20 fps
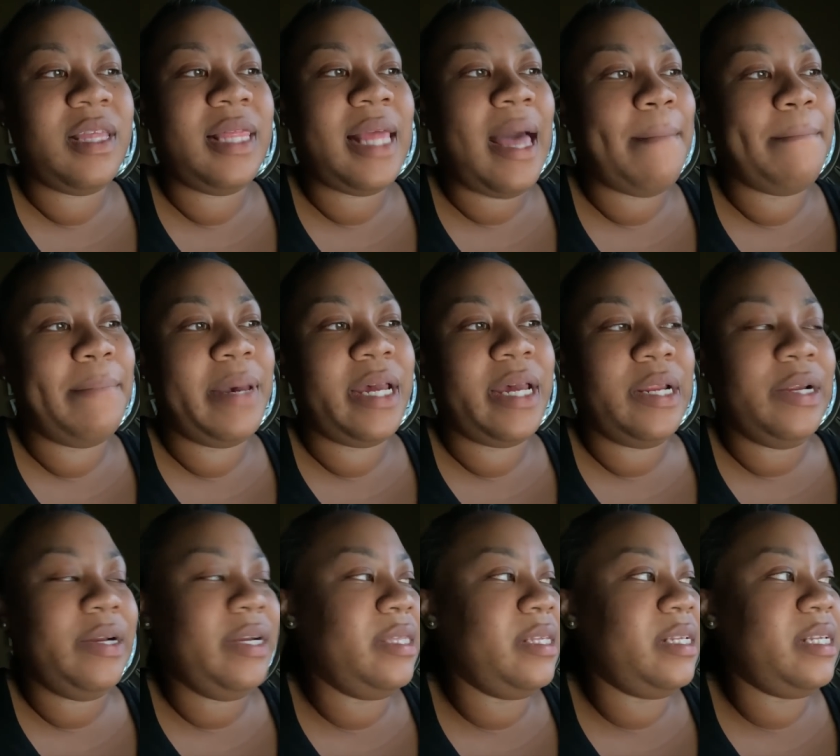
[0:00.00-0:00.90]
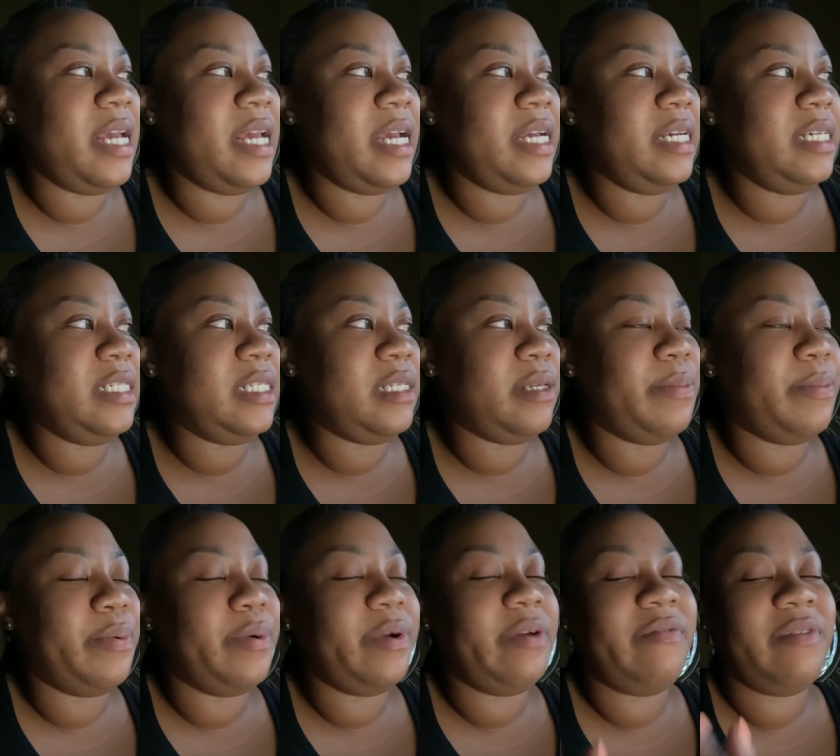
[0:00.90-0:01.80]
lot better in the days
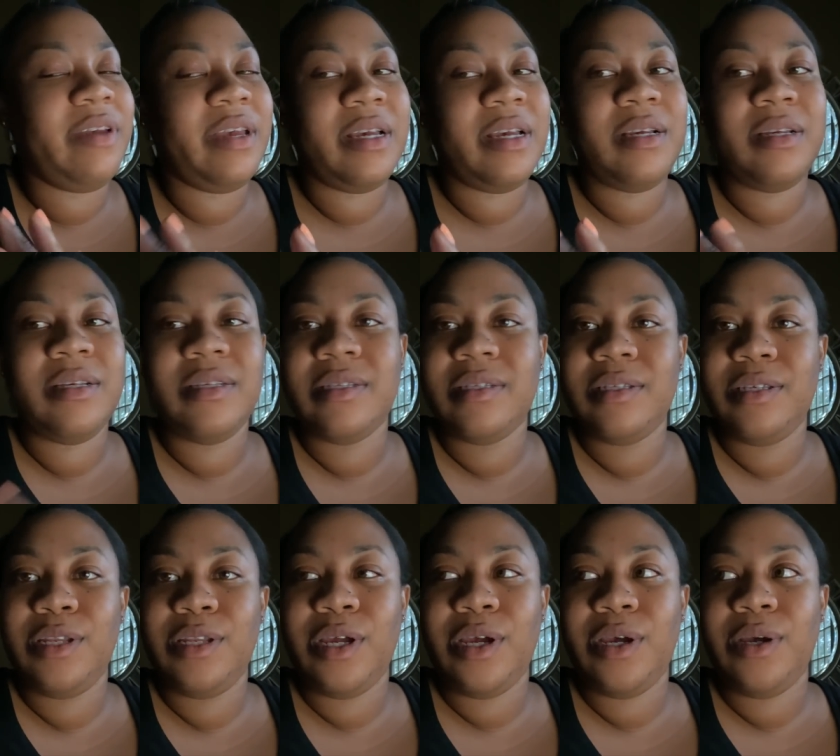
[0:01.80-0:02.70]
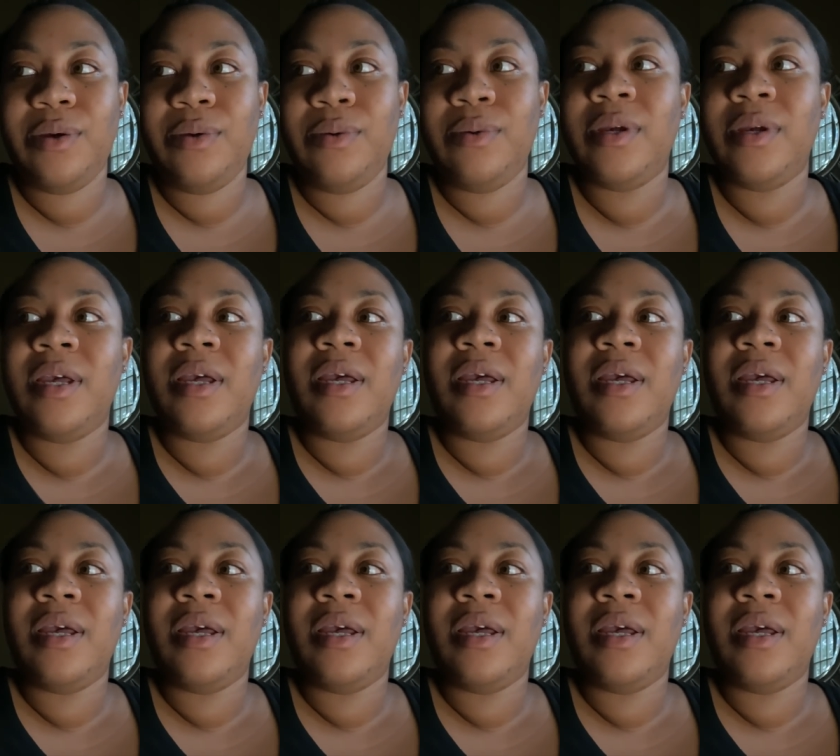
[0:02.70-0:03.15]
previous, you know.